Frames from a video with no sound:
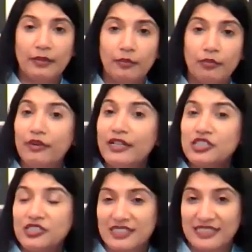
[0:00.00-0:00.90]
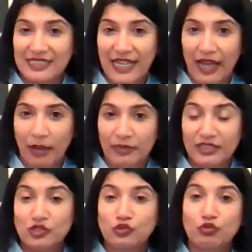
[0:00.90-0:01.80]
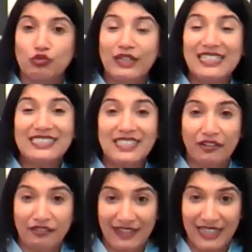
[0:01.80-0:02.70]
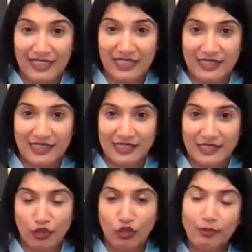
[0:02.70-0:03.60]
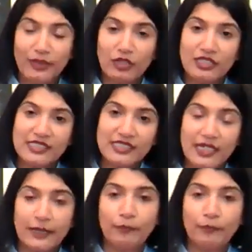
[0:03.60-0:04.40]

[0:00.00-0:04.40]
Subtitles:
bridge this gap is to raise awareness, because